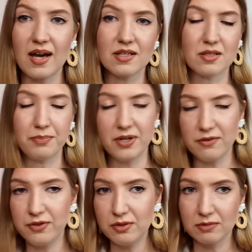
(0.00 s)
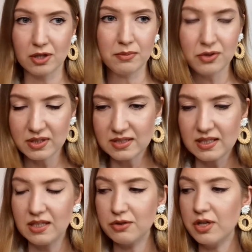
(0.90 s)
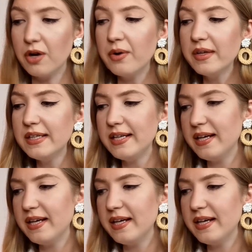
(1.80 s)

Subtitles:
as a perfume community, you know,